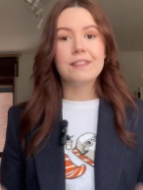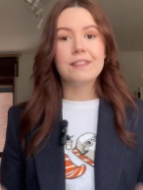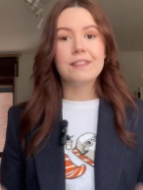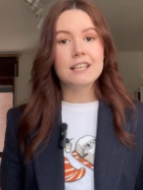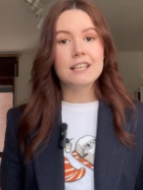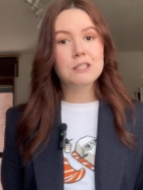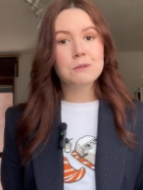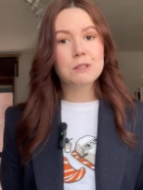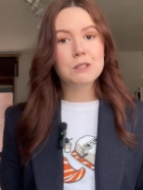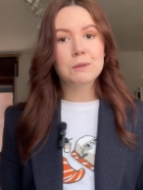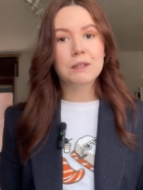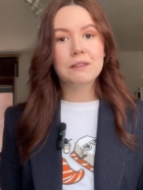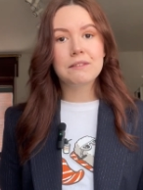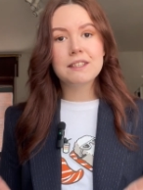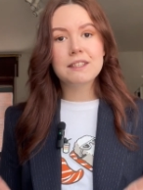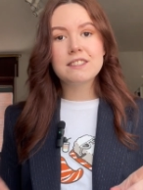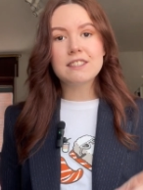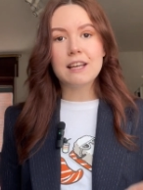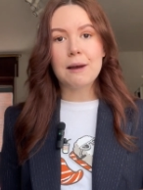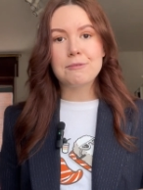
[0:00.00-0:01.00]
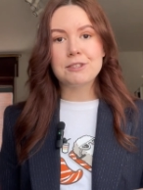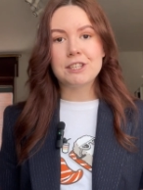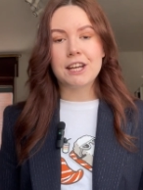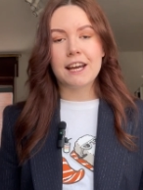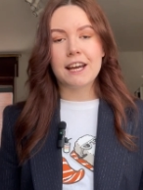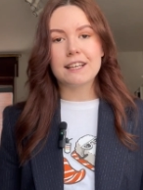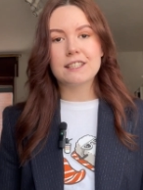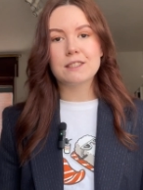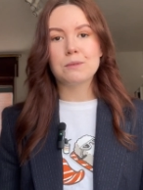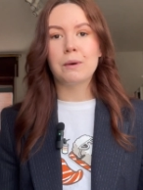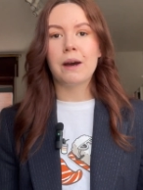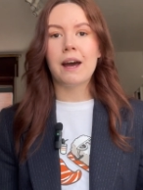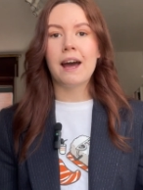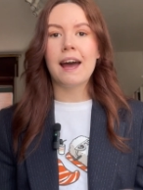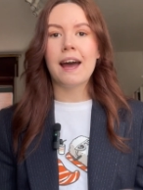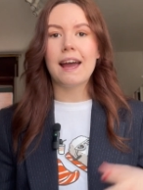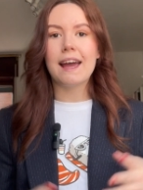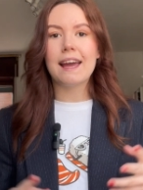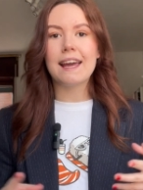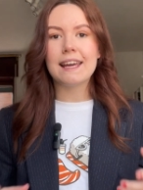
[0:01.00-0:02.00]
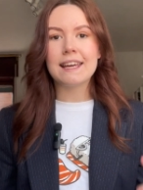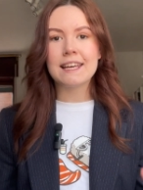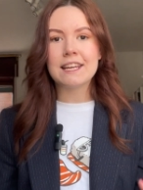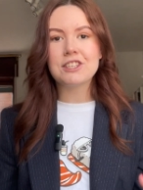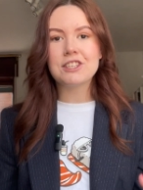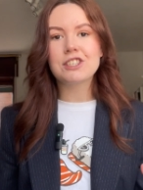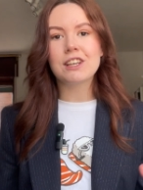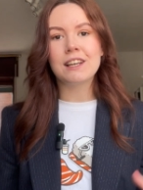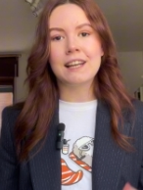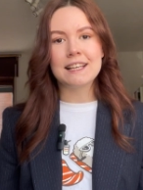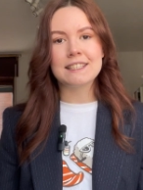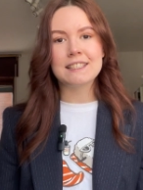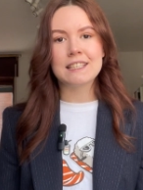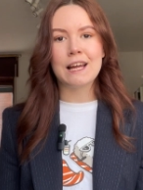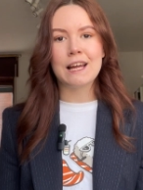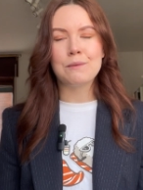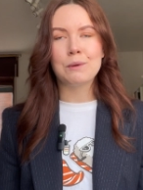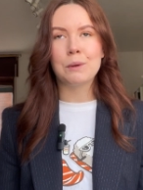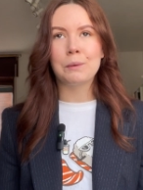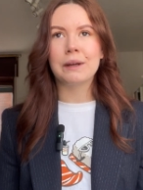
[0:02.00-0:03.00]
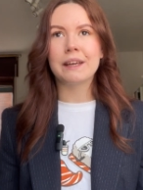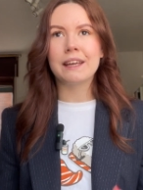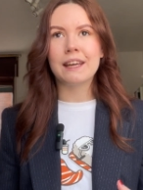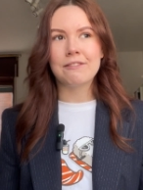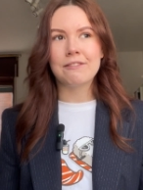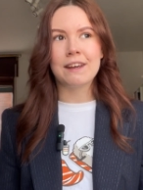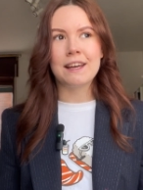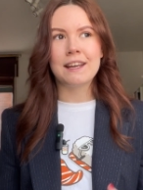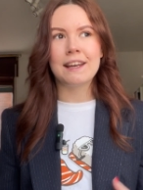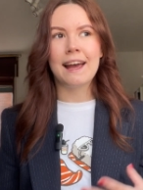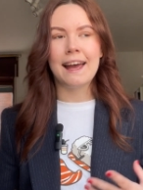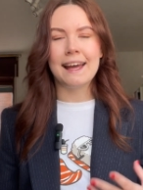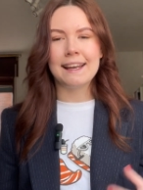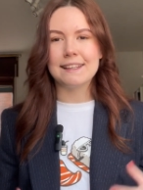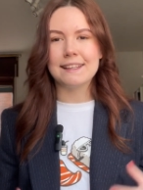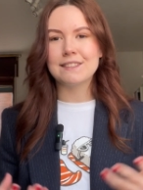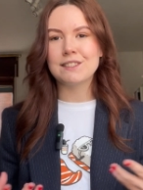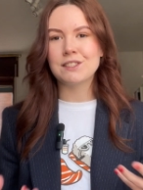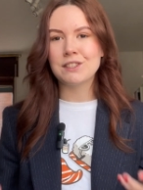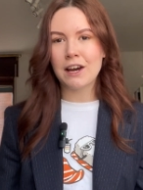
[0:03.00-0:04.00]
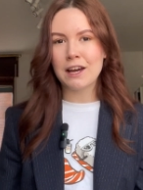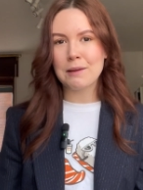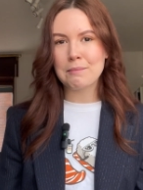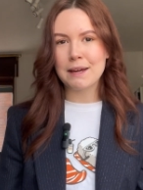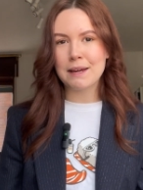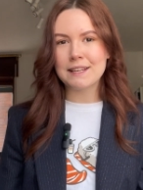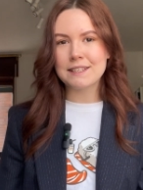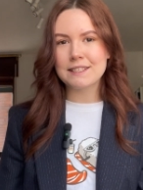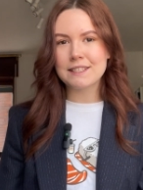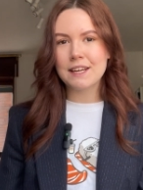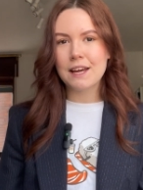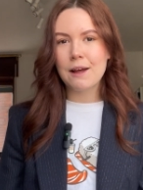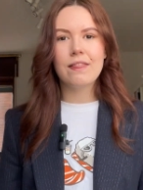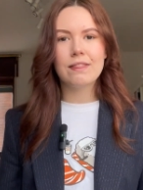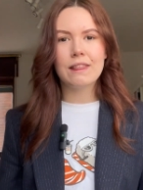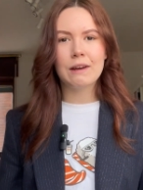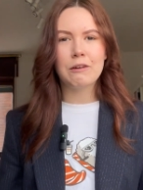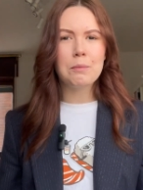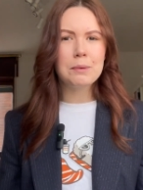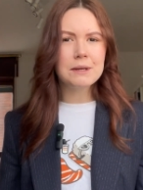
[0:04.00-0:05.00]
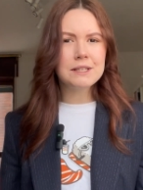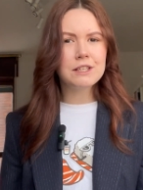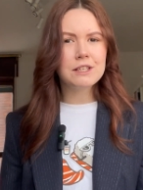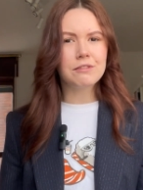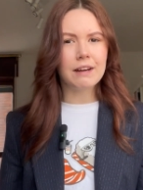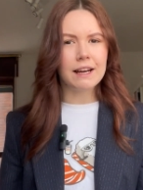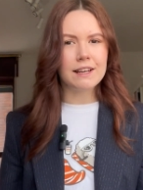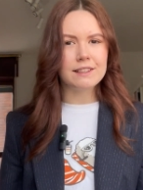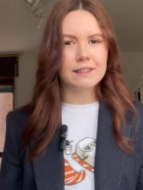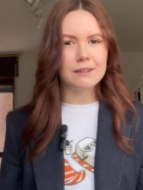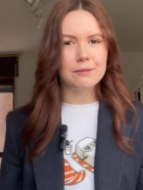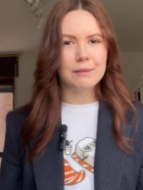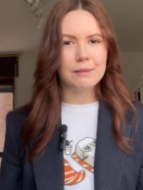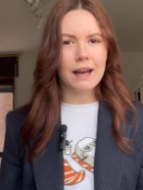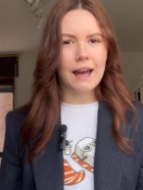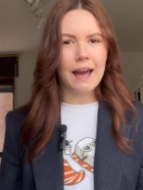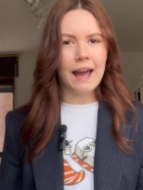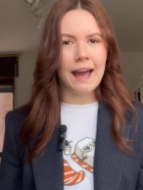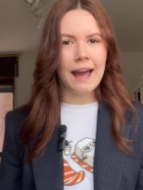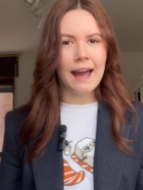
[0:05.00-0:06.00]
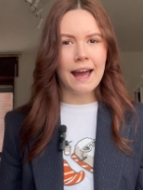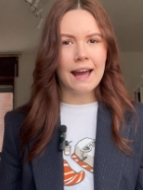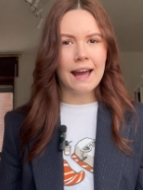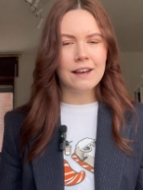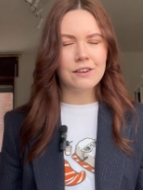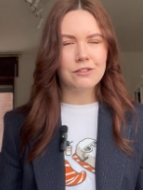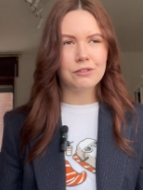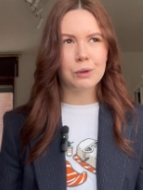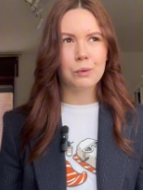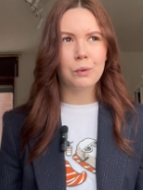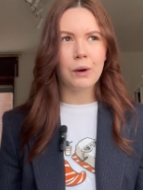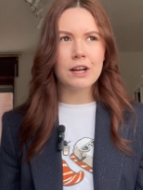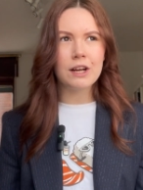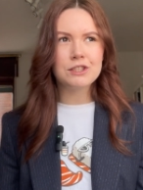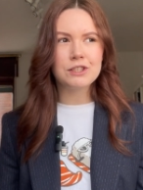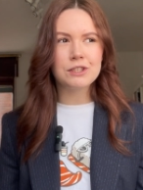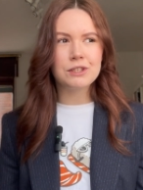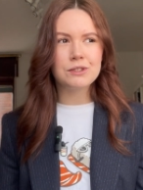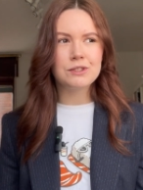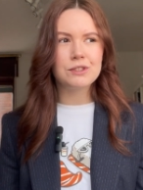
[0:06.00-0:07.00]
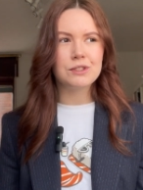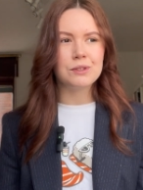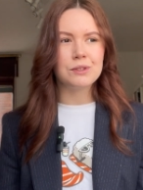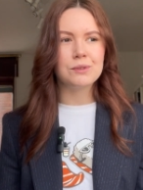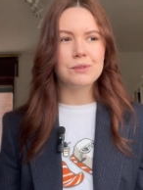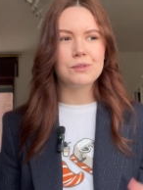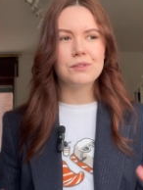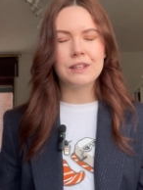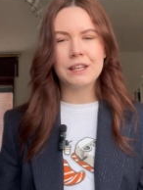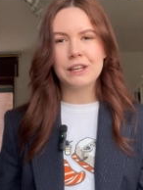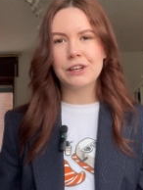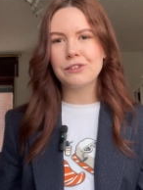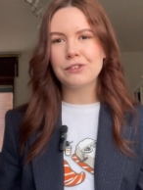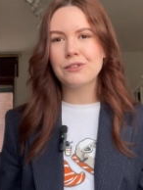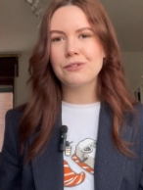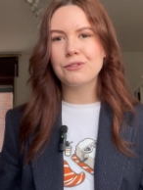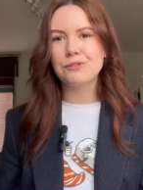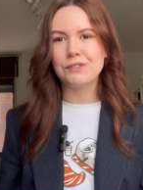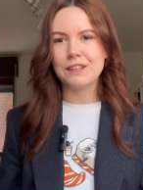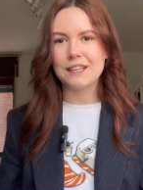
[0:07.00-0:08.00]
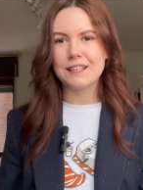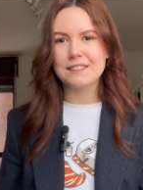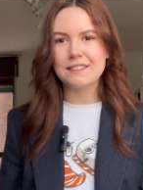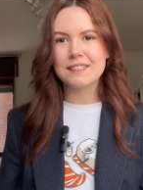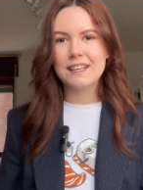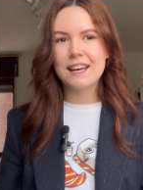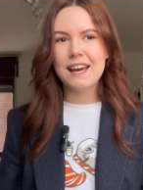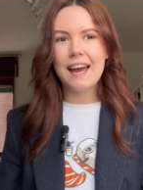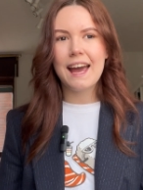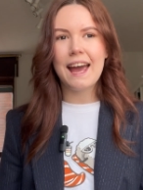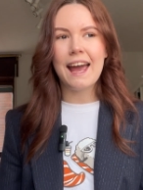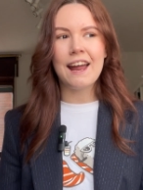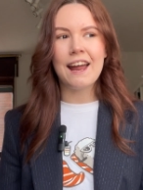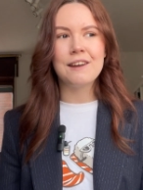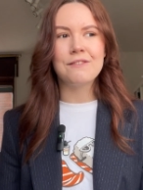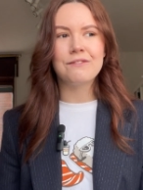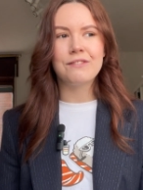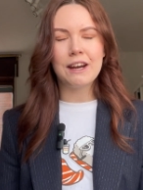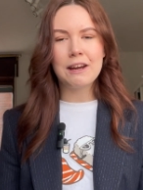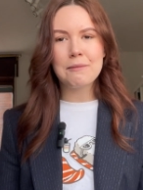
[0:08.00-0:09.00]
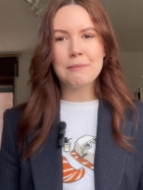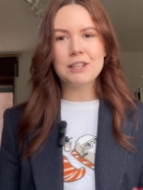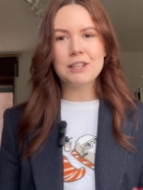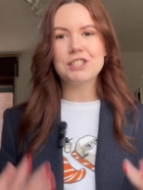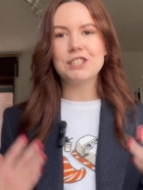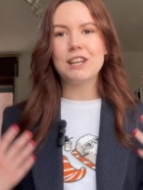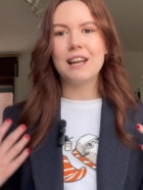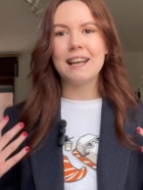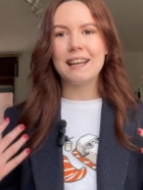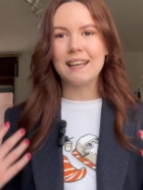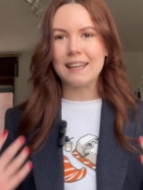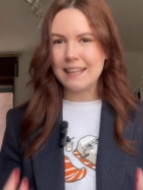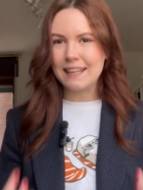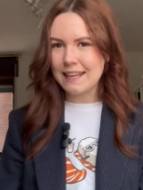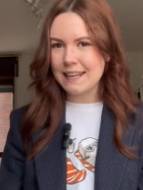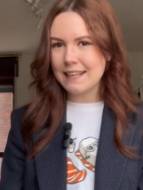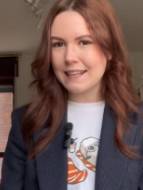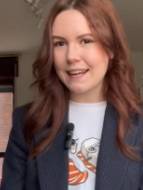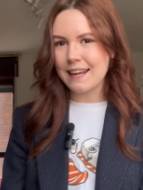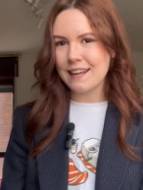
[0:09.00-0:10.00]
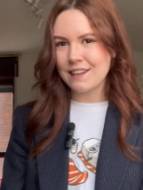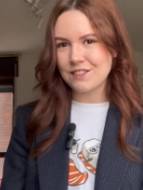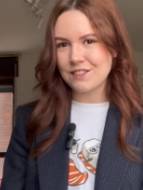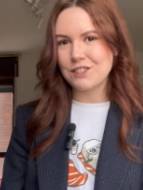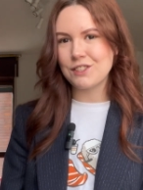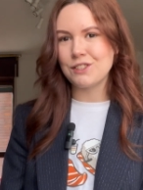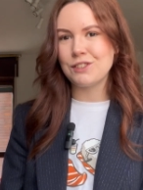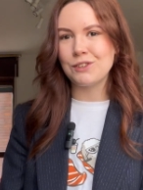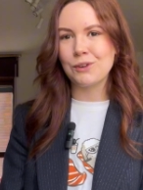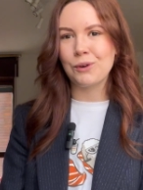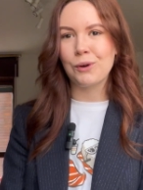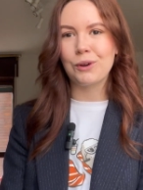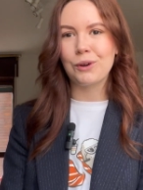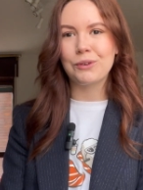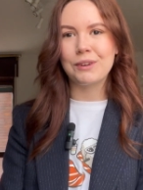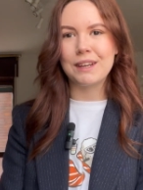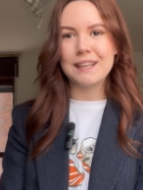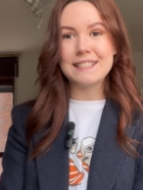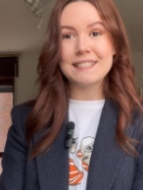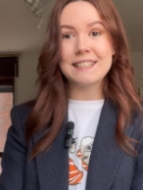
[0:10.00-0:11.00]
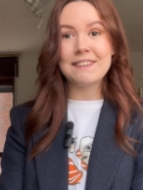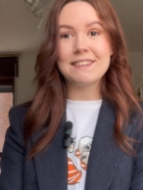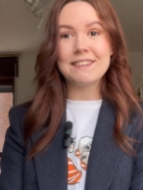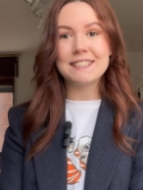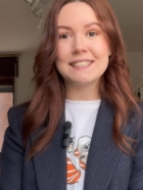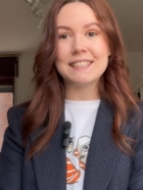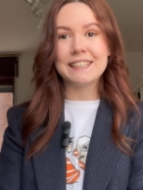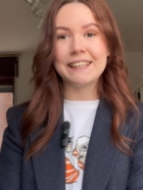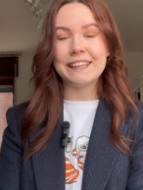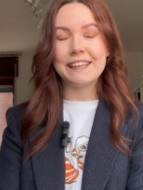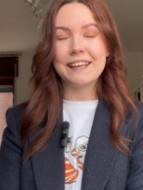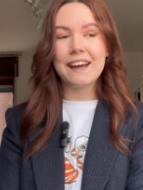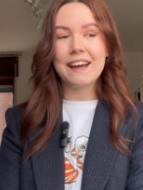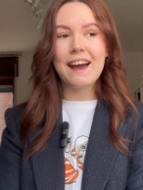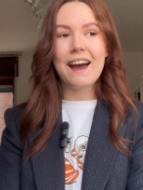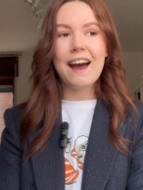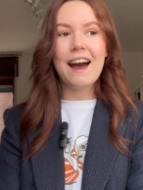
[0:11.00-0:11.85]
This was one of the subjects where each lesson we were given an assignment. They were pretty random and required you to think on your feet and very much lean into your creativity.